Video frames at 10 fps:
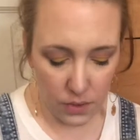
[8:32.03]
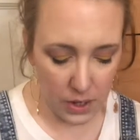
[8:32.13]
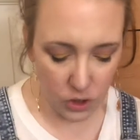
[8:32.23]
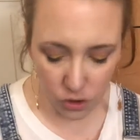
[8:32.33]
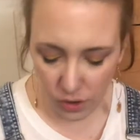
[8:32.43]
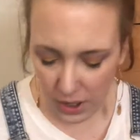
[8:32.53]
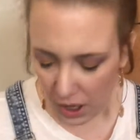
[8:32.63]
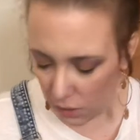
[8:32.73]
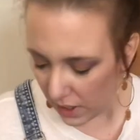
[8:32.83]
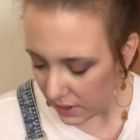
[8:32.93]
This
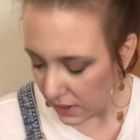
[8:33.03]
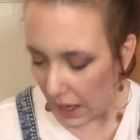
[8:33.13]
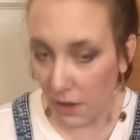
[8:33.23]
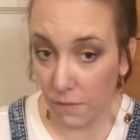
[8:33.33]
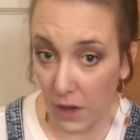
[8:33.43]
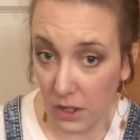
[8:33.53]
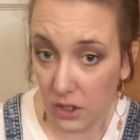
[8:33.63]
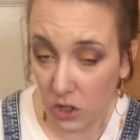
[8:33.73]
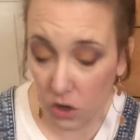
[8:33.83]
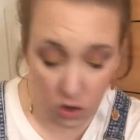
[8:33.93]
trio is a
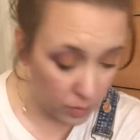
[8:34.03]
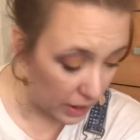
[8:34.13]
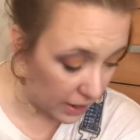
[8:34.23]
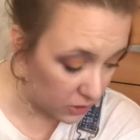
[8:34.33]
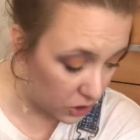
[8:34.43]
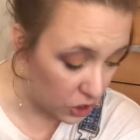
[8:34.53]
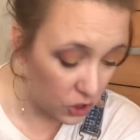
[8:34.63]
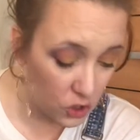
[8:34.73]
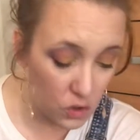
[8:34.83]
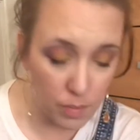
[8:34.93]
vest top and
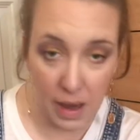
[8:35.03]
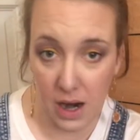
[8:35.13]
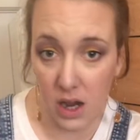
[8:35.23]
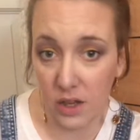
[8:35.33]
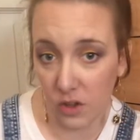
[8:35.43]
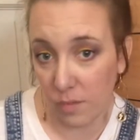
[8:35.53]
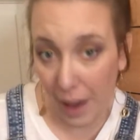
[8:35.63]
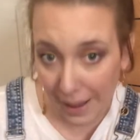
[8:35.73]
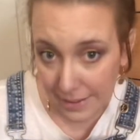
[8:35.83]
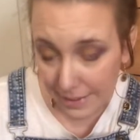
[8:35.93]
two pairs of
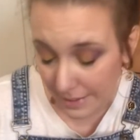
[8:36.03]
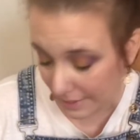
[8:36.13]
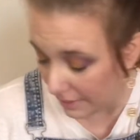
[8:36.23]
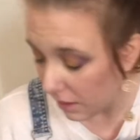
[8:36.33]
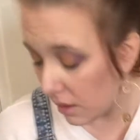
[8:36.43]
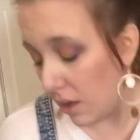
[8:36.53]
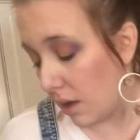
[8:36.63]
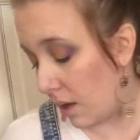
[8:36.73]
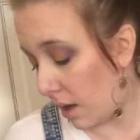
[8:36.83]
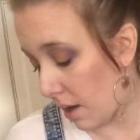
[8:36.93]
pants.
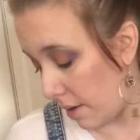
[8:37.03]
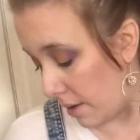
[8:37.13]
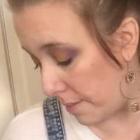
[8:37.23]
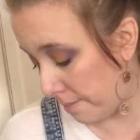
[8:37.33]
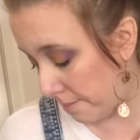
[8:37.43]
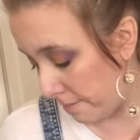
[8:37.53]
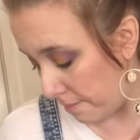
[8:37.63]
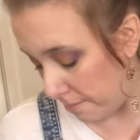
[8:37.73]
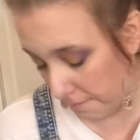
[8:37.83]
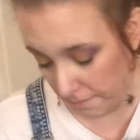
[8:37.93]

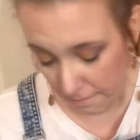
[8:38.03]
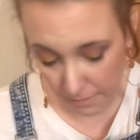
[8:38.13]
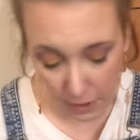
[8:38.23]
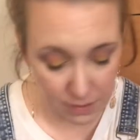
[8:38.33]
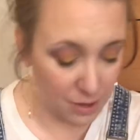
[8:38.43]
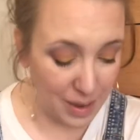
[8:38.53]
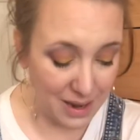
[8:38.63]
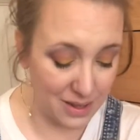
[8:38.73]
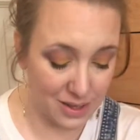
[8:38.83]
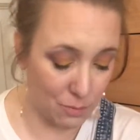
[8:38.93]
I think the
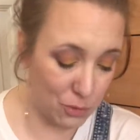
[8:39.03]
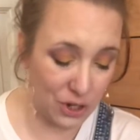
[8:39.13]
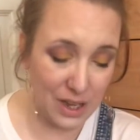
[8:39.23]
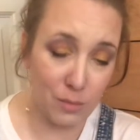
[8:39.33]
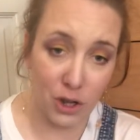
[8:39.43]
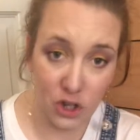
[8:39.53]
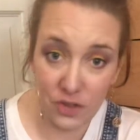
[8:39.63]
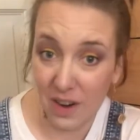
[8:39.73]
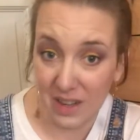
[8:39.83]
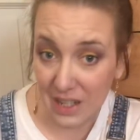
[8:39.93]
pants are pretty
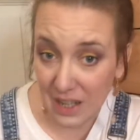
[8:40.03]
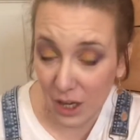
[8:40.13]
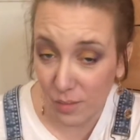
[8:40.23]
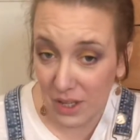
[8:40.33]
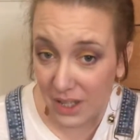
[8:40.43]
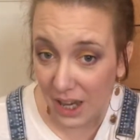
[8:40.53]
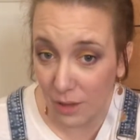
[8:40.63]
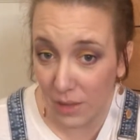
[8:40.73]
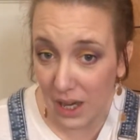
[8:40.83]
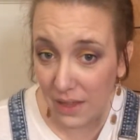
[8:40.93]
much very
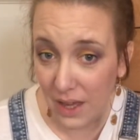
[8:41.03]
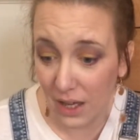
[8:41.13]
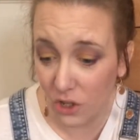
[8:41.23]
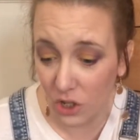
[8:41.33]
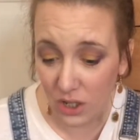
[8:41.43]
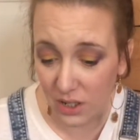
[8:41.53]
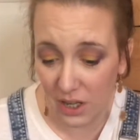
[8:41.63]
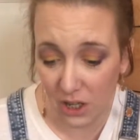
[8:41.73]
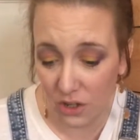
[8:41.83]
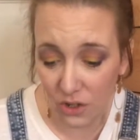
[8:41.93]
samey. They're just
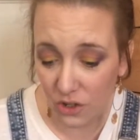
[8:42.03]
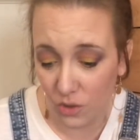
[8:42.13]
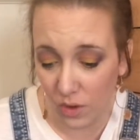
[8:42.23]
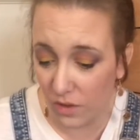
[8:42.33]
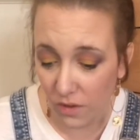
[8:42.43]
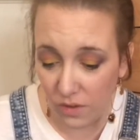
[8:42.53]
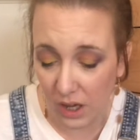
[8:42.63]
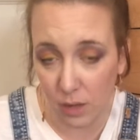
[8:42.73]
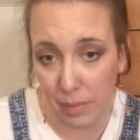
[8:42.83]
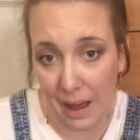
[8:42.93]
knickers with a
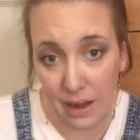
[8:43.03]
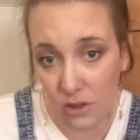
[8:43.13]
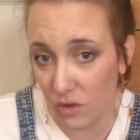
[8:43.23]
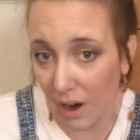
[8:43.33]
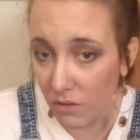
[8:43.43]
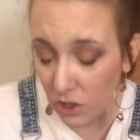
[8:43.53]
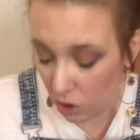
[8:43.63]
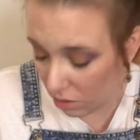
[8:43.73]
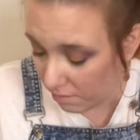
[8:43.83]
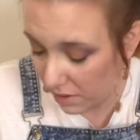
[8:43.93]
thick band around the
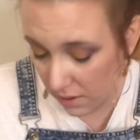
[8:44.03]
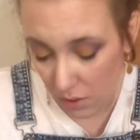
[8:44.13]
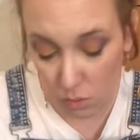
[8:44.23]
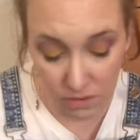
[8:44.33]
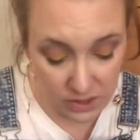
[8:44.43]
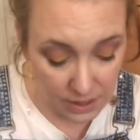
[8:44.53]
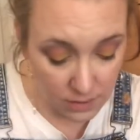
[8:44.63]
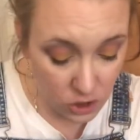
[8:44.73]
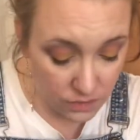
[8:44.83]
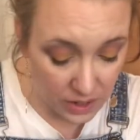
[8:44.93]
top with
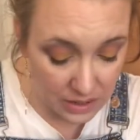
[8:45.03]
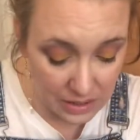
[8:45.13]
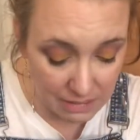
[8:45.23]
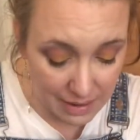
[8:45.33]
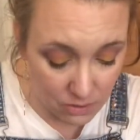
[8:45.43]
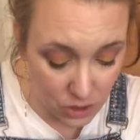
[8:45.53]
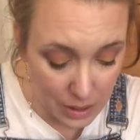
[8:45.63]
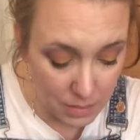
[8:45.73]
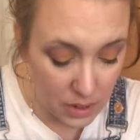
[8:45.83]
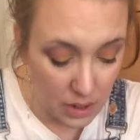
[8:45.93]
Savage Fenty around them.